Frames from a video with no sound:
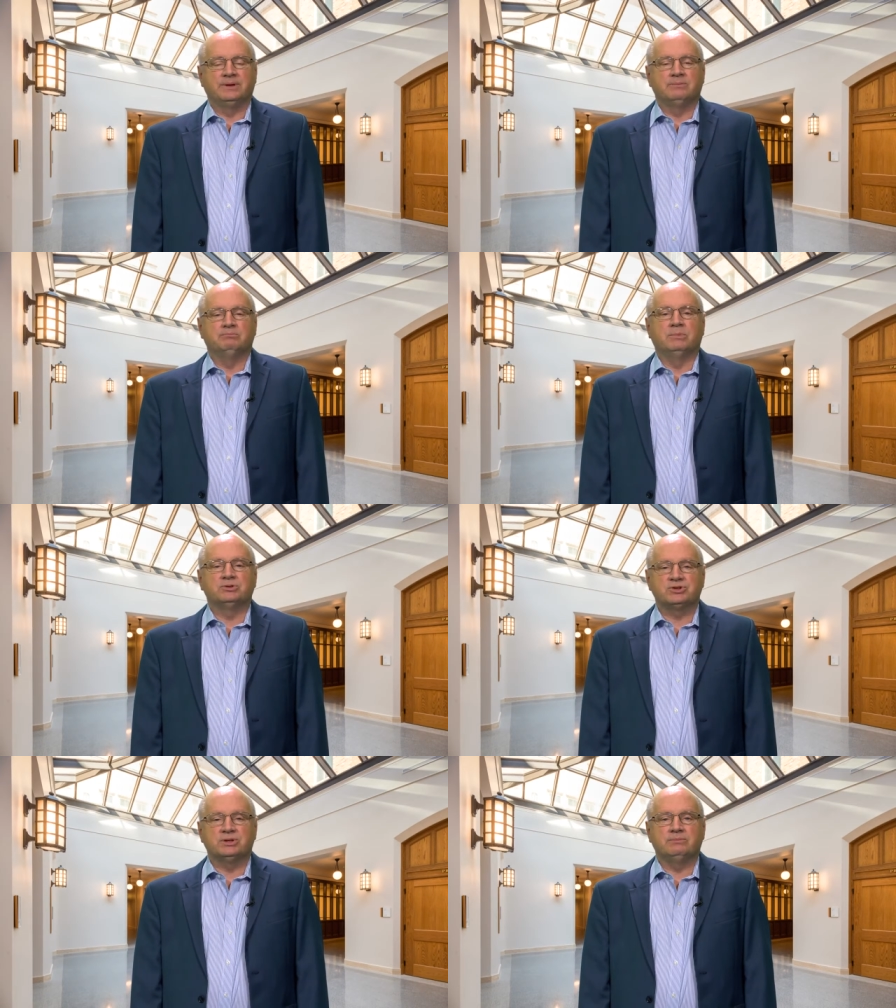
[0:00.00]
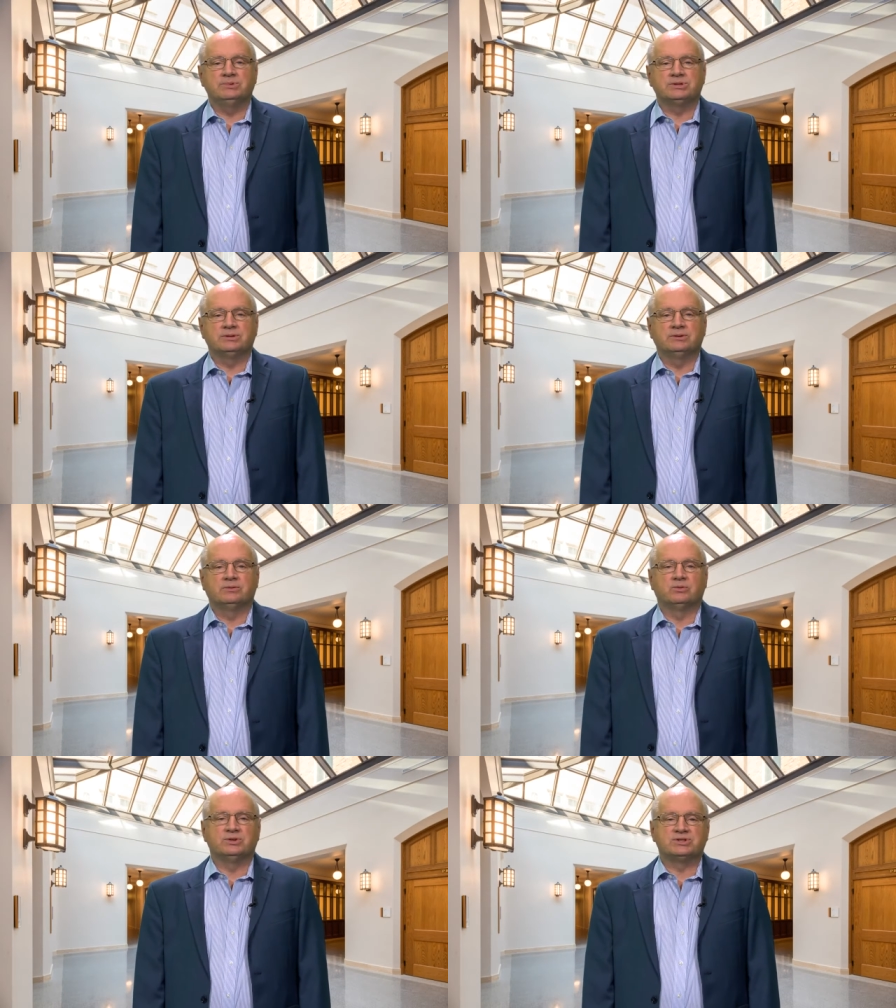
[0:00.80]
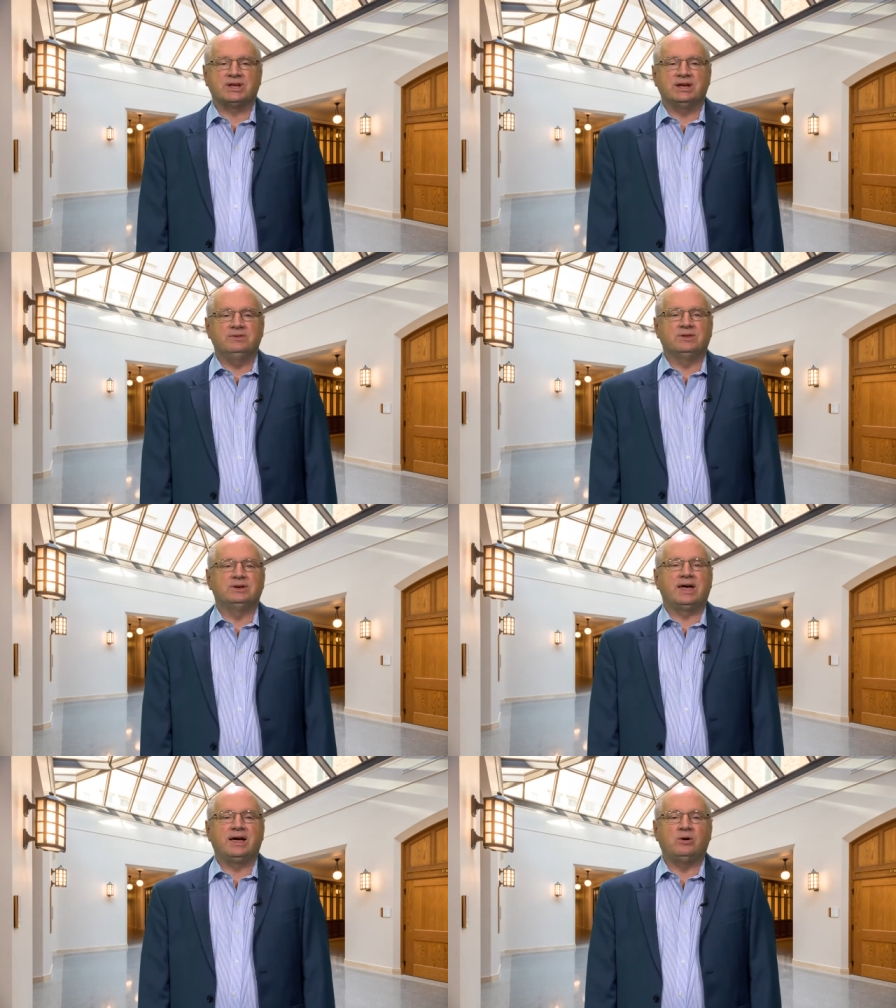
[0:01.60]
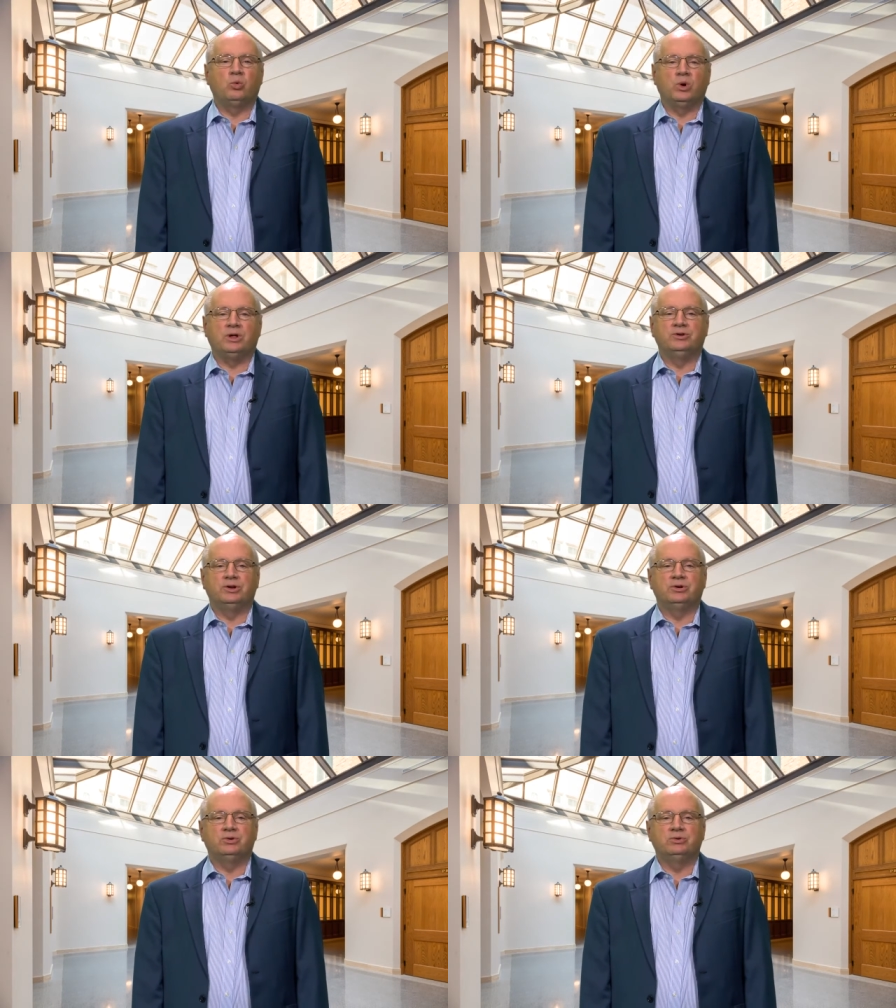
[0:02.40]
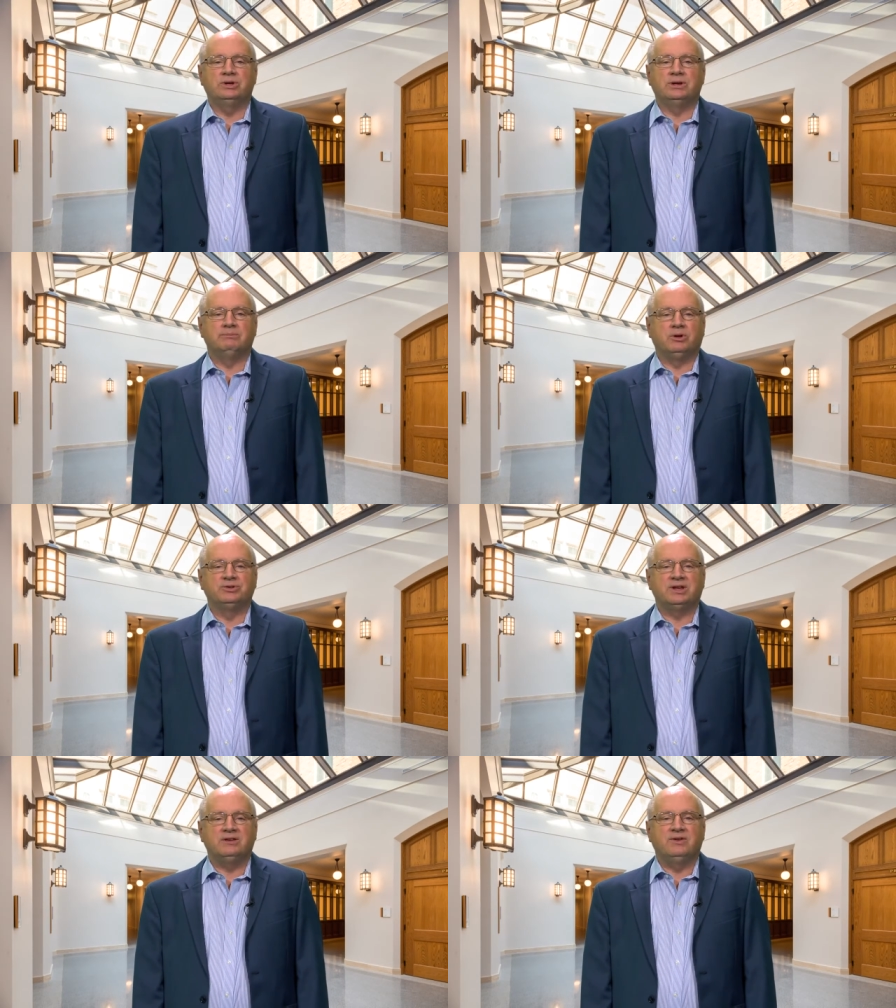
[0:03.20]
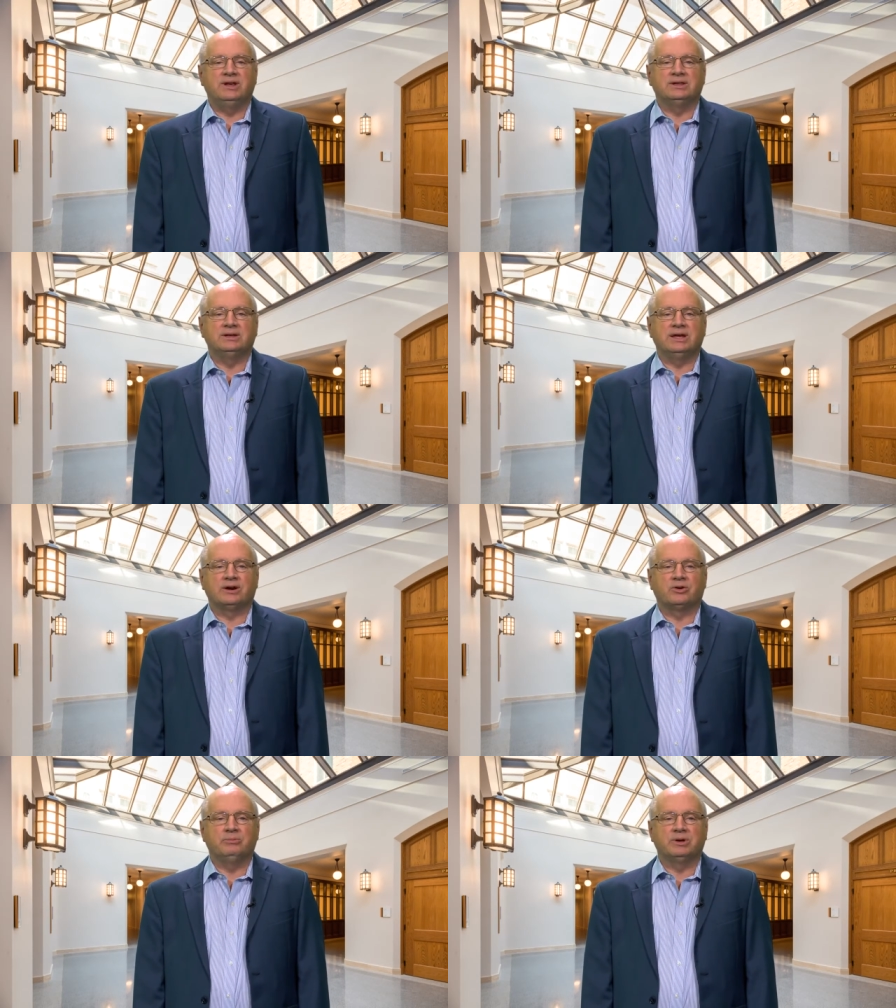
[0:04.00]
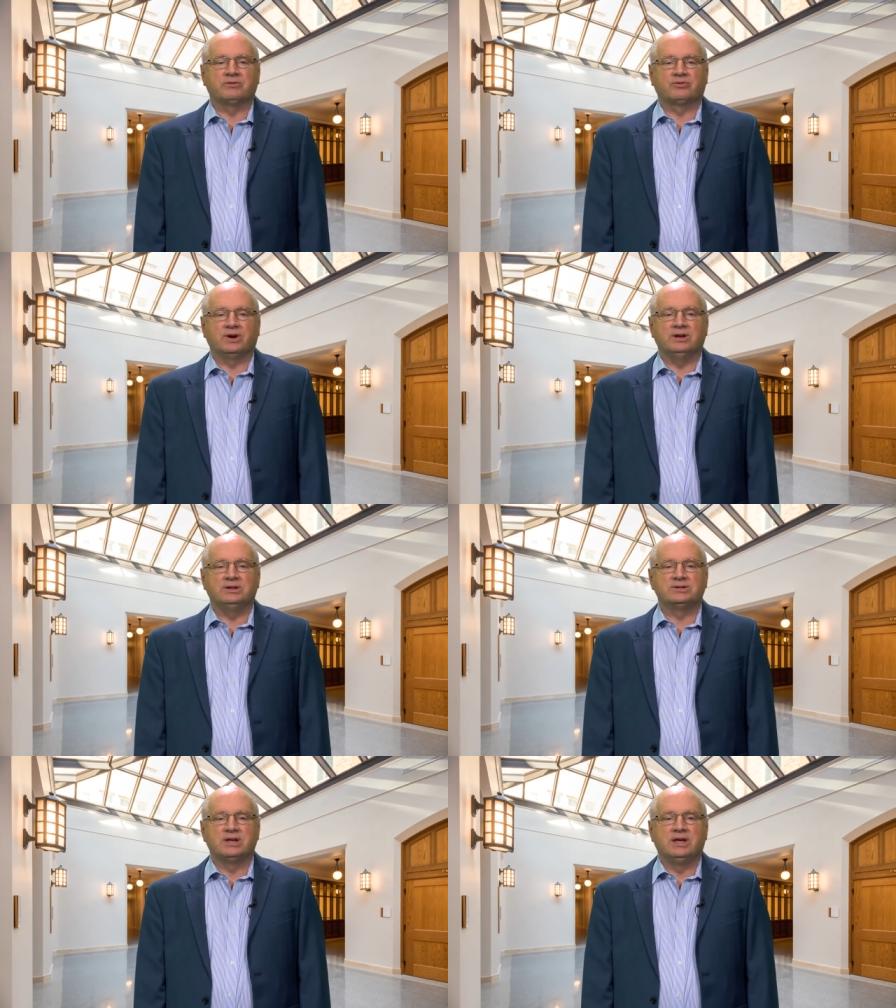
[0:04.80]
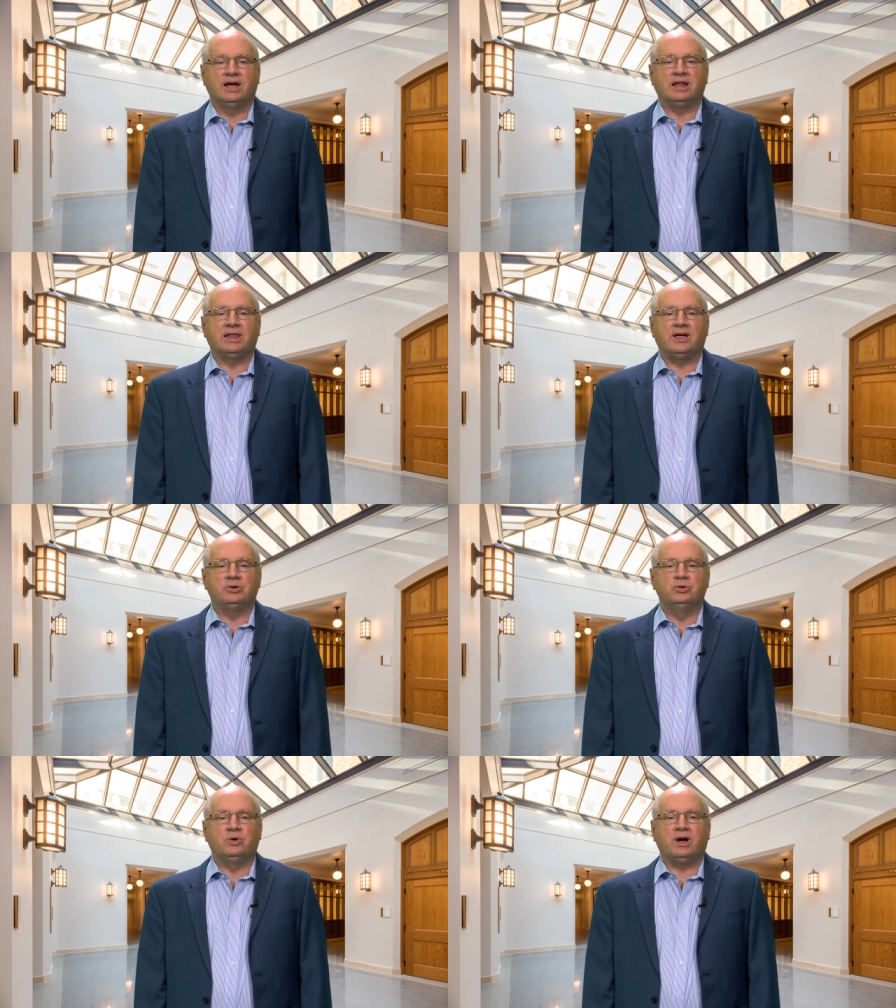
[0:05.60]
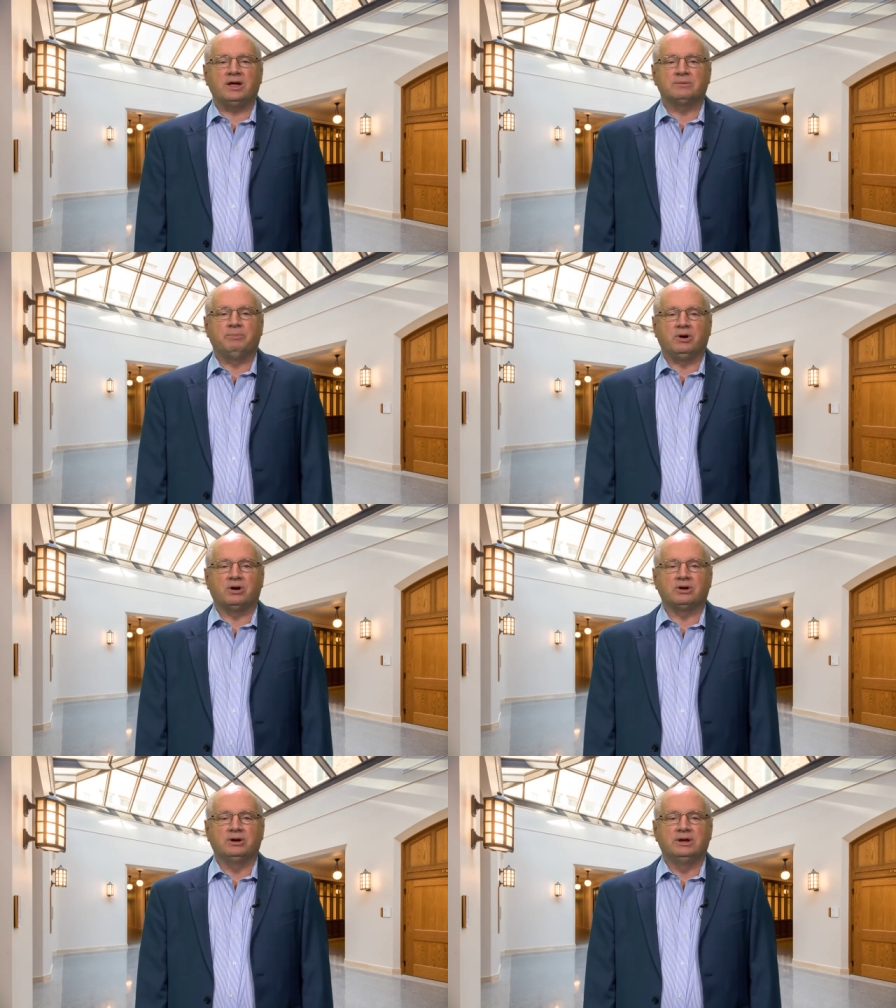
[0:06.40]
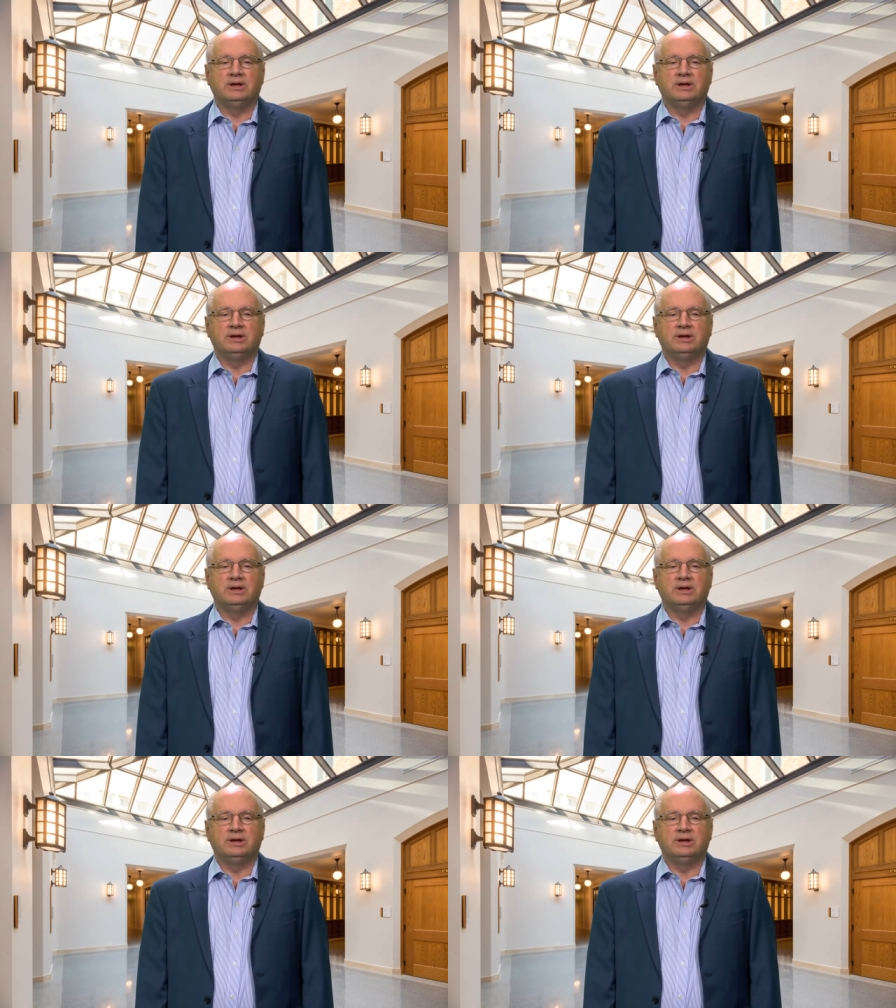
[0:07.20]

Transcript: Muslims recite the now well-known and multivalent Arabic phrase, Allahu Akbar,